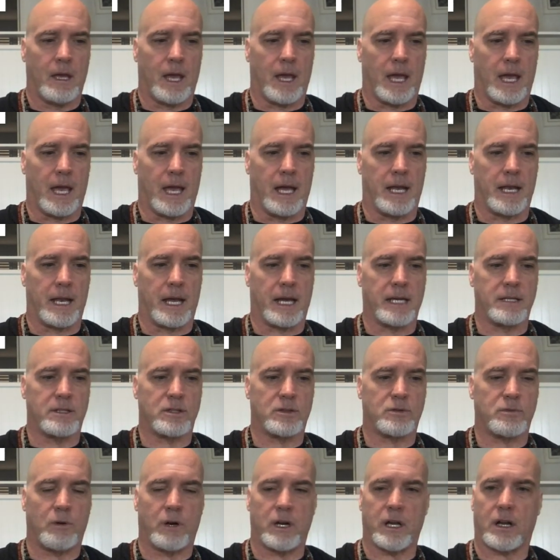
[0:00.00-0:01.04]
And I
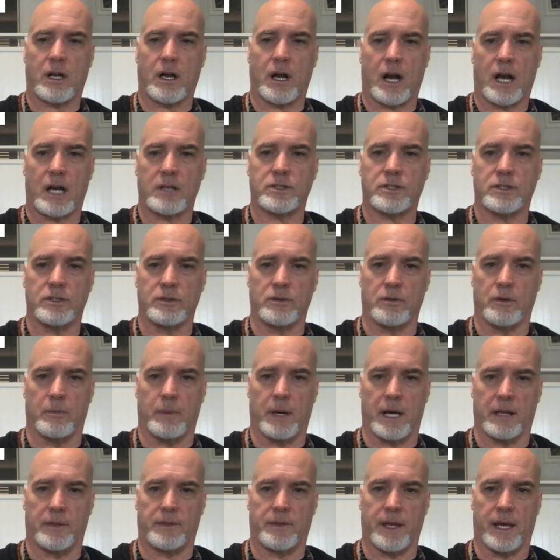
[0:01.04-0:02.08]
just want to caution you
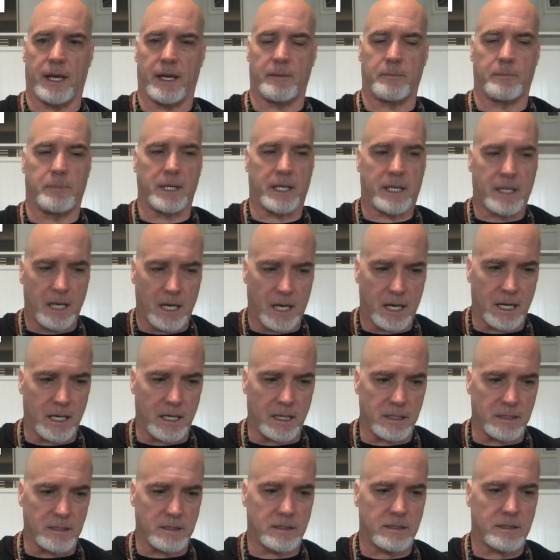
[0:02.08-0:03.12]
about that,
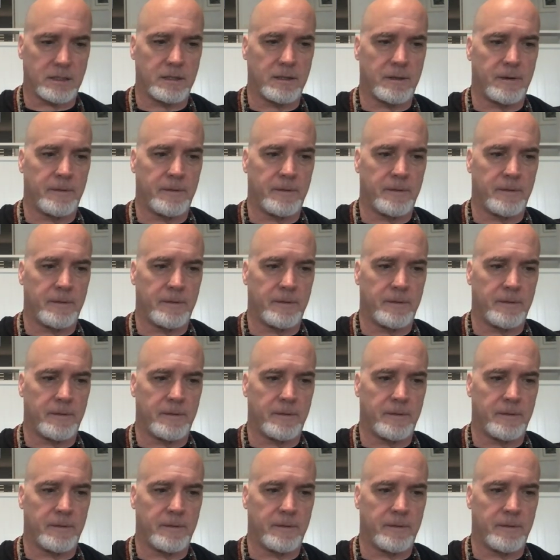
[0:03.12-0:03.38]
because